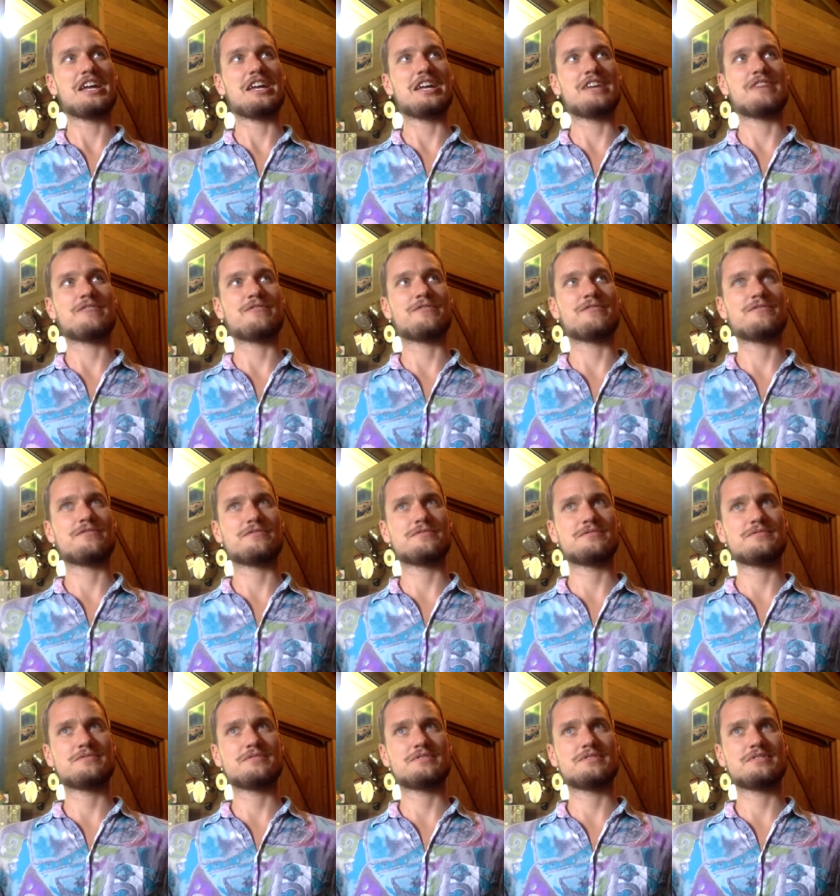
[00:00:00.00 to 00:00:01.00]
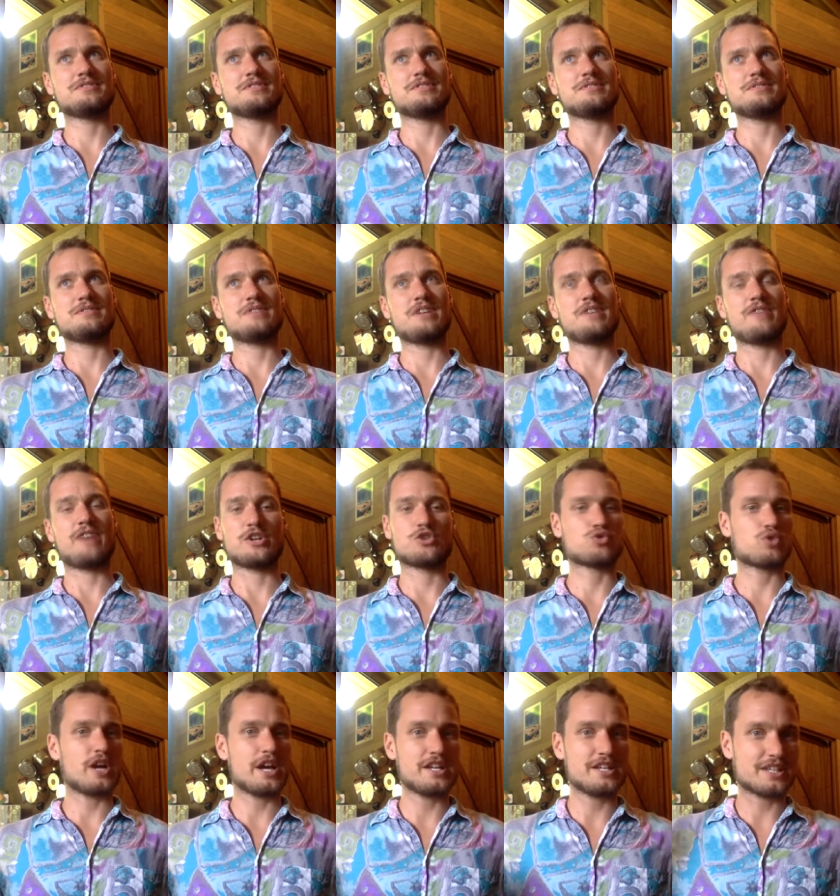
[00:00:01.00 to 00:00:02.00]
if if I
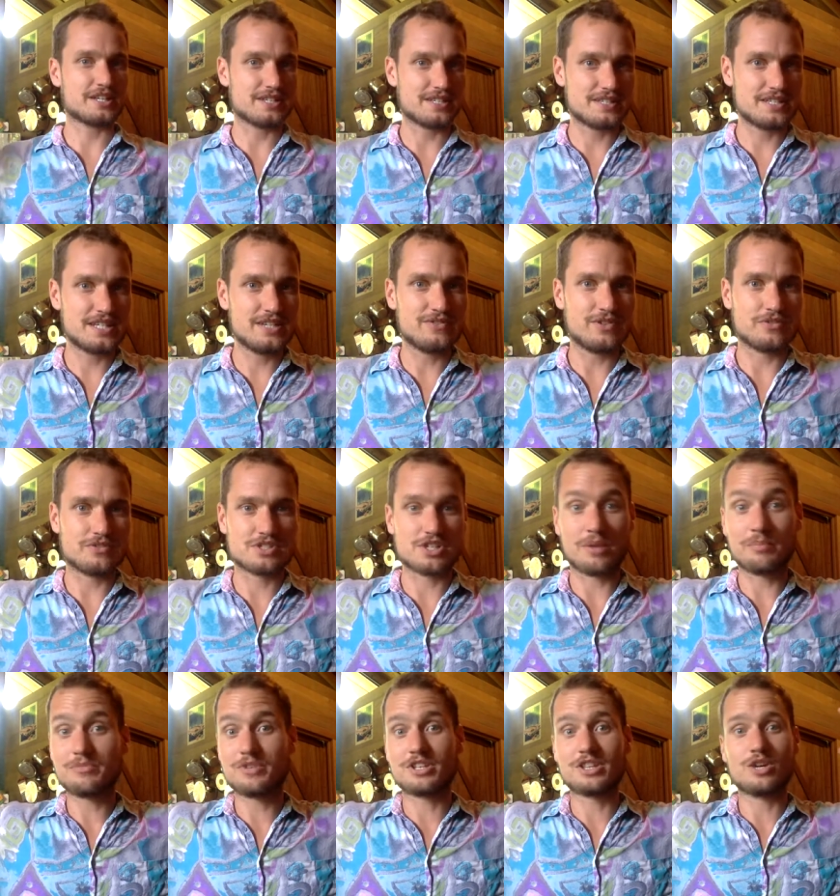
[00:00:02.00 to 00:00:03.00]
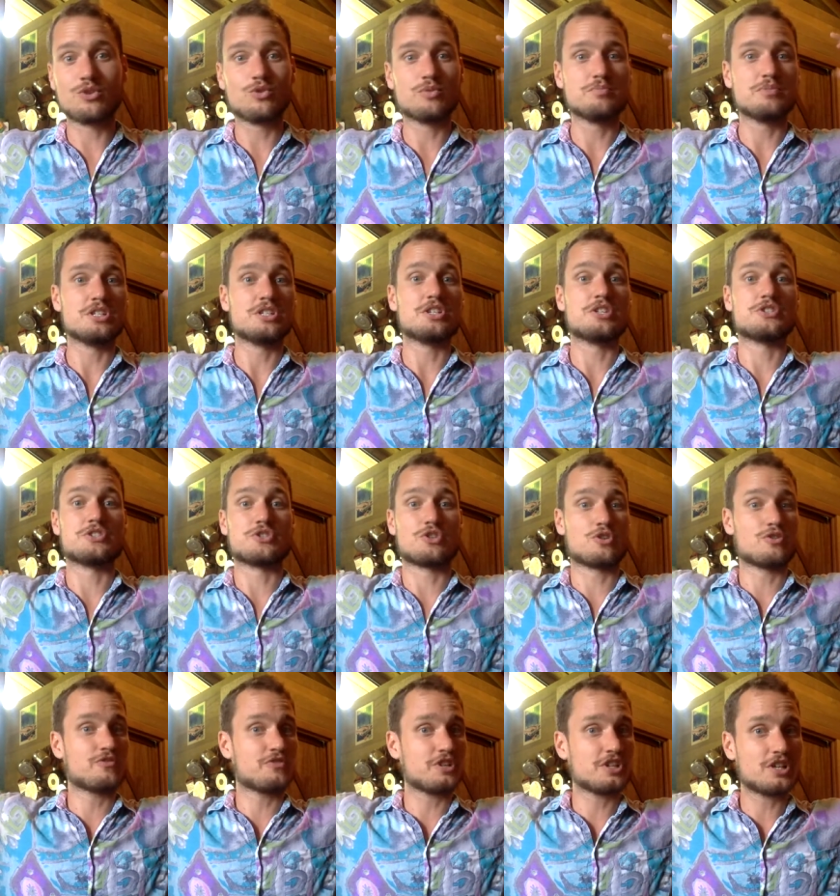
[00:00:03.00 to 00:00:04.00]
tried to conceive of something that would be
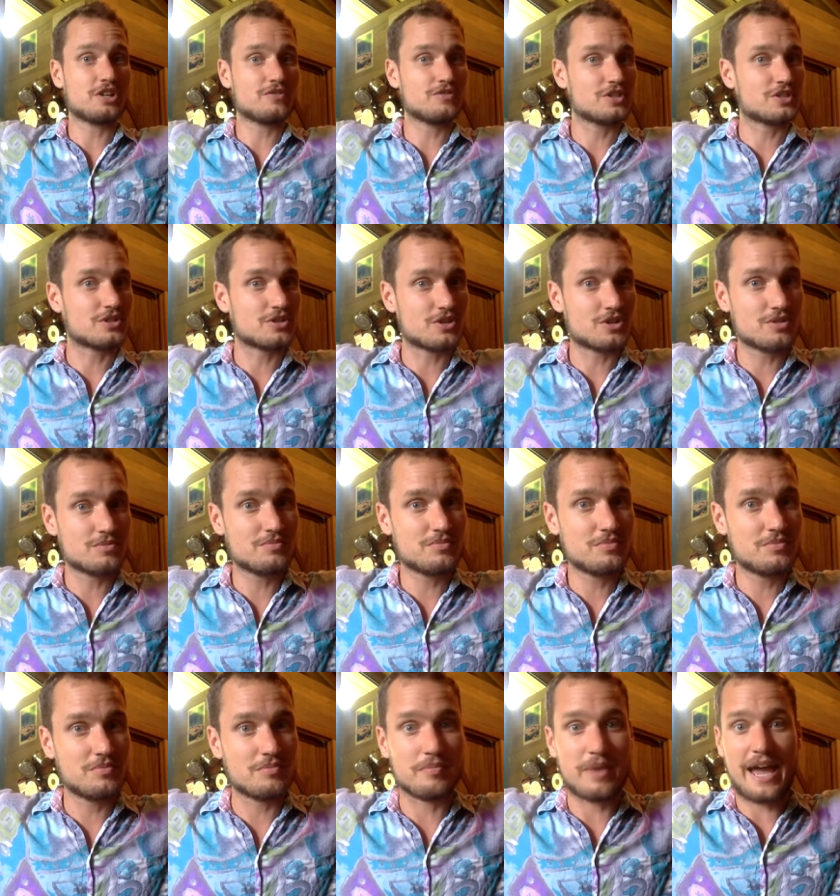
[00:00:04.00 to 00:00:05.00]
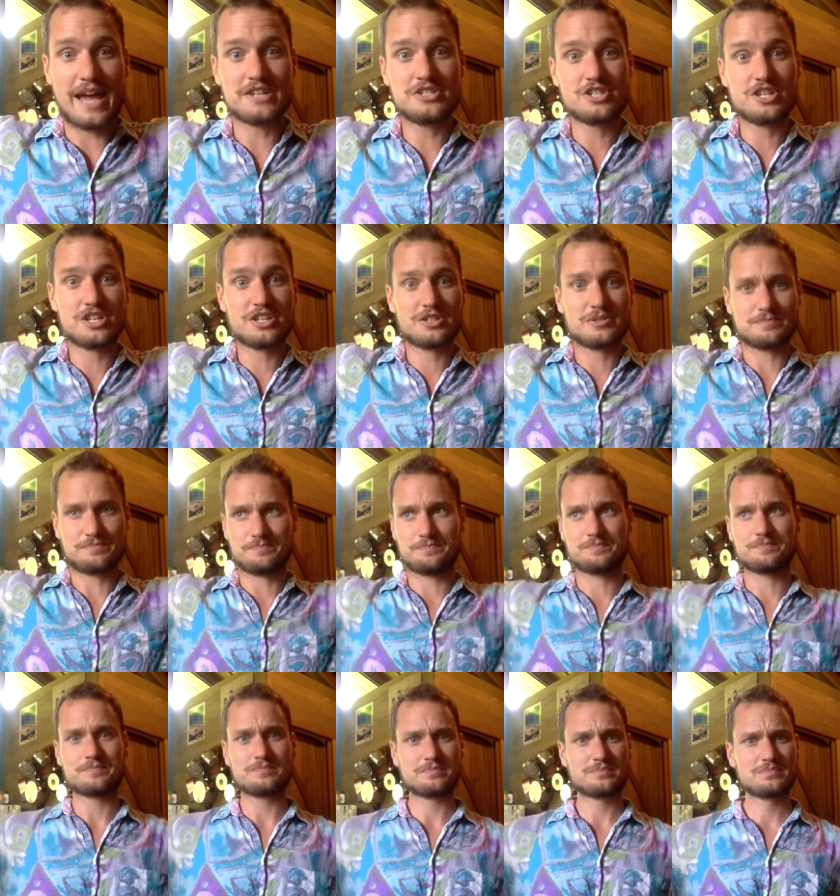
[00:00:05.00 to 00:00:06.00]
deserving of the term magic,
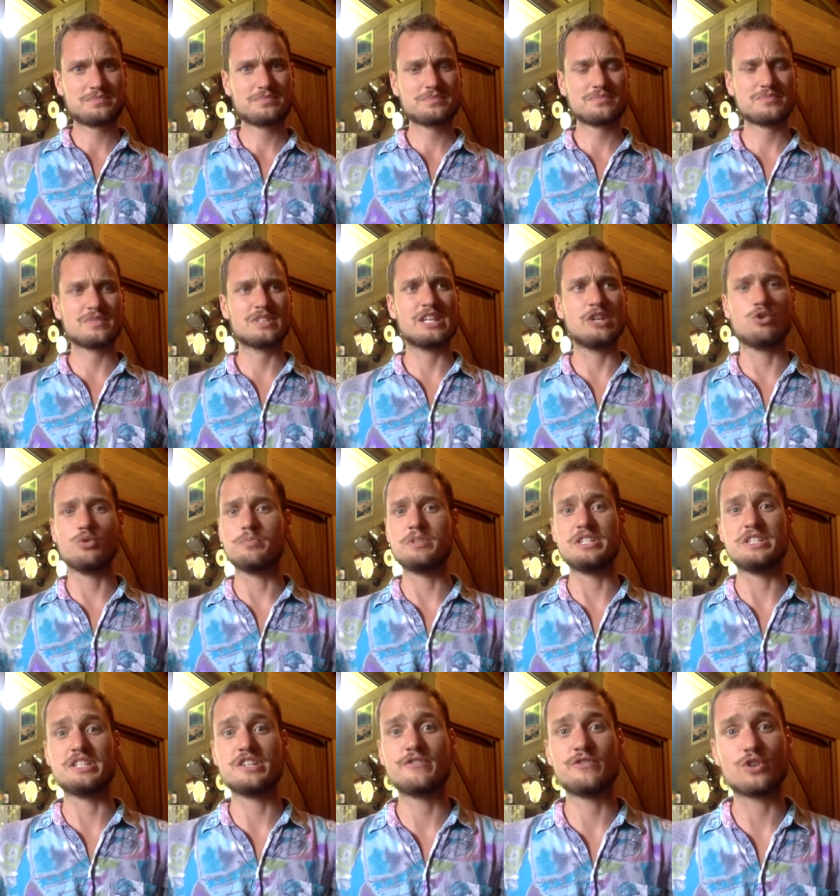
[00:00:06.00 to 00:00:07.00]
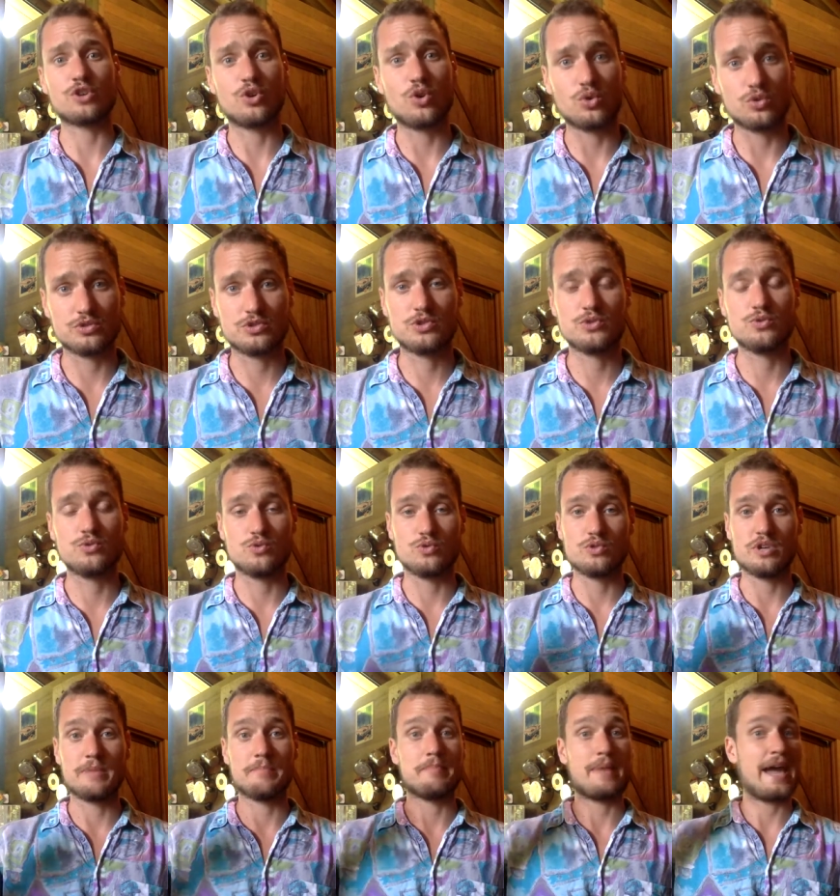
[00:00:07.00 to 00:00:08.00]
it would be difficult to
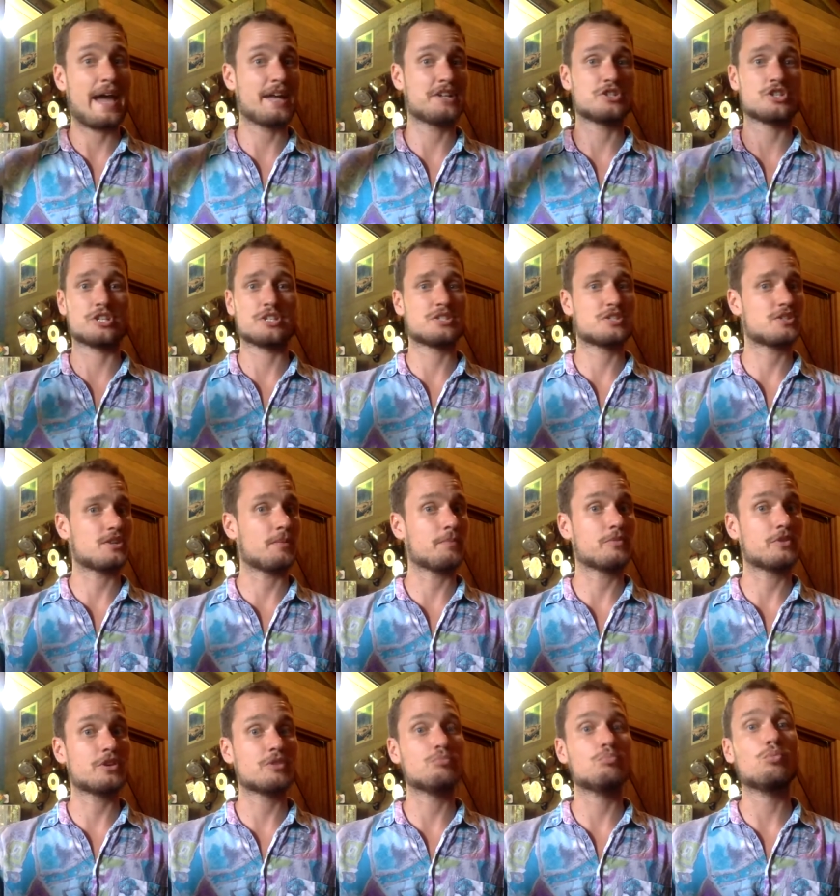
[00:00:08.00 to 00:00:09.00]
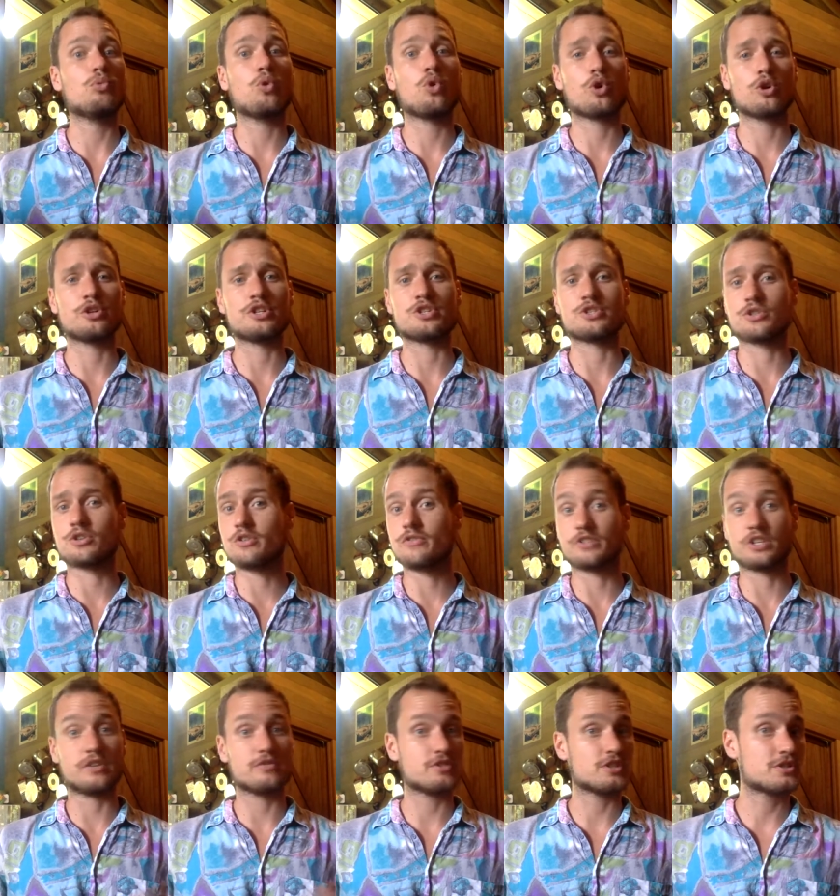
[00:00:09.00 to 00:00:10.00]
imagine something more
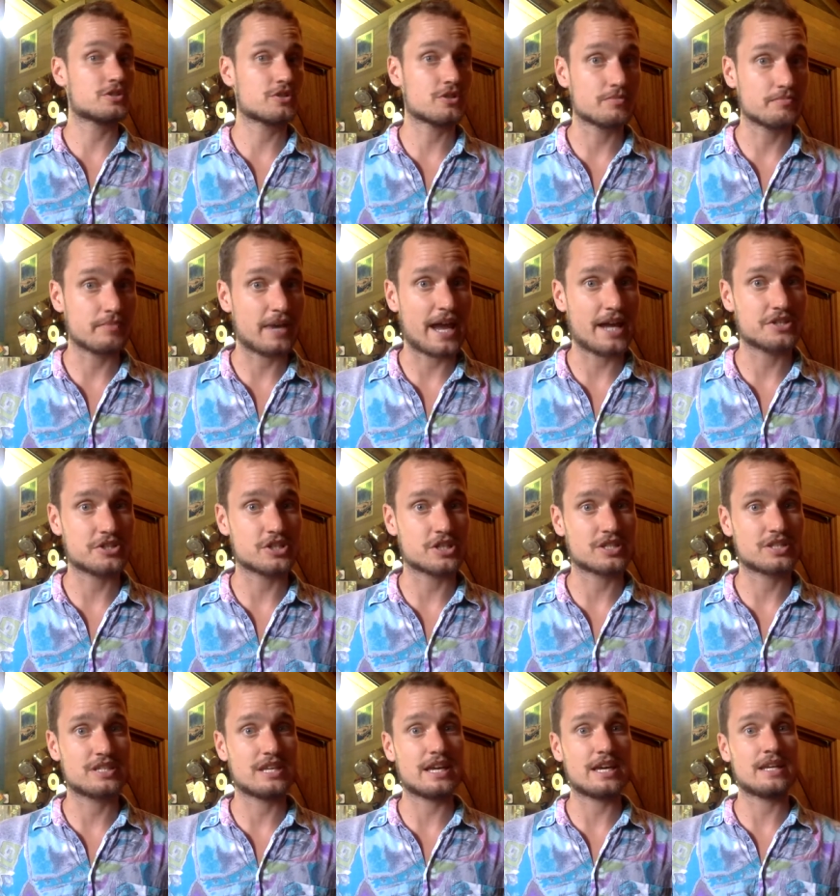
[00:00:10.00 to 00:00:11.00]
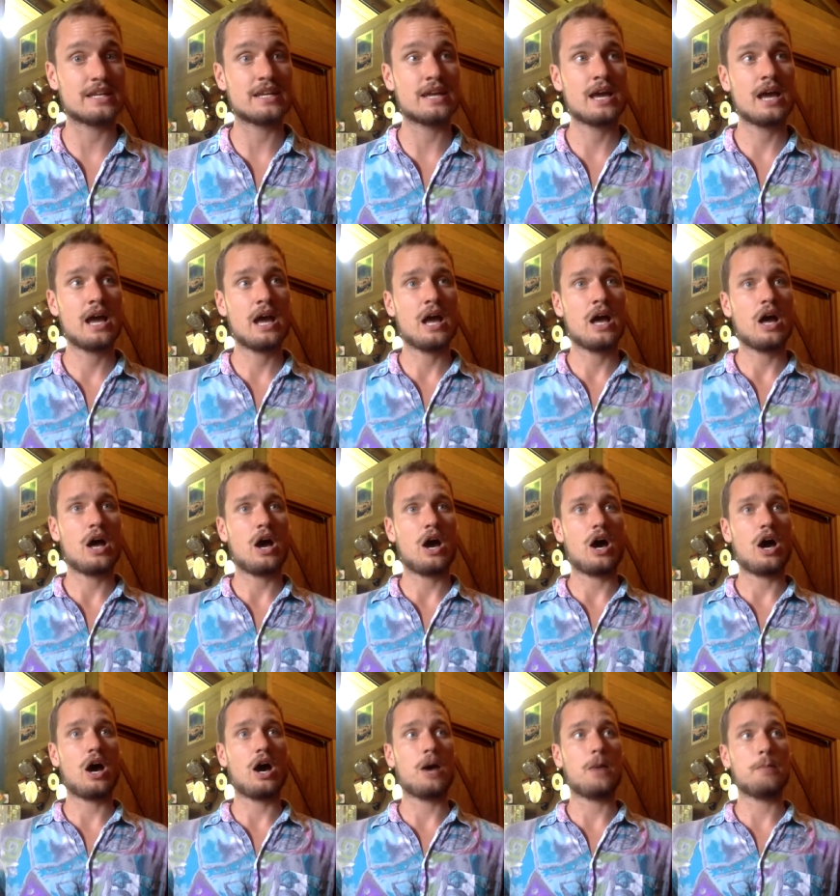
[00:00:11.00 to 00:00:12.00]
deserving of the term magic than
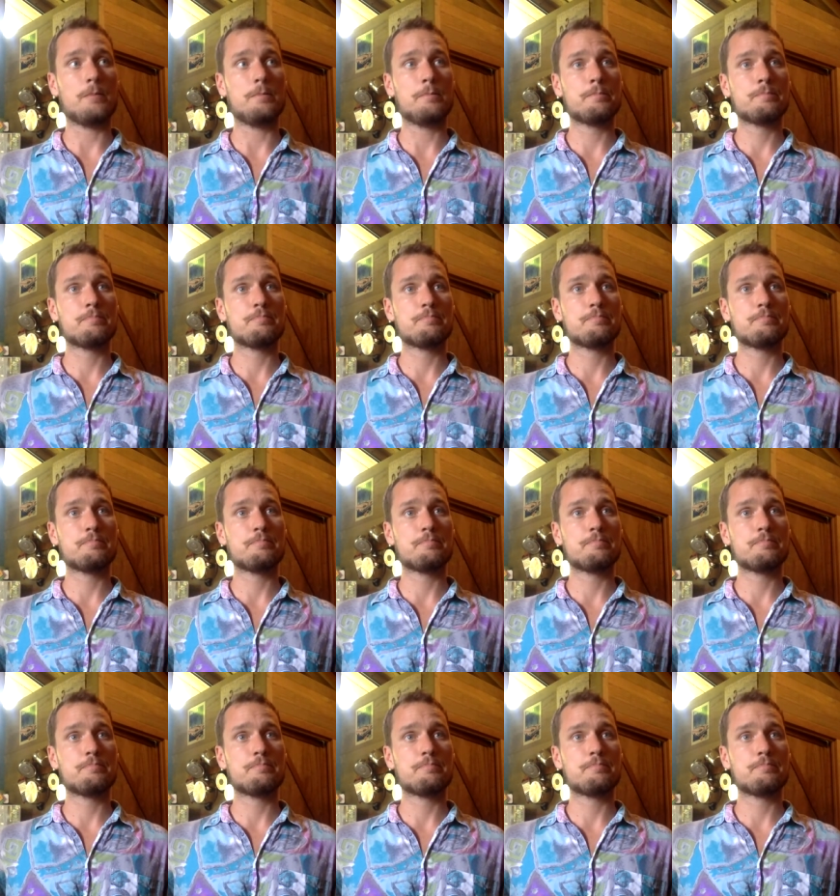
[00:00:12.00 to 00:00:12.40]
um,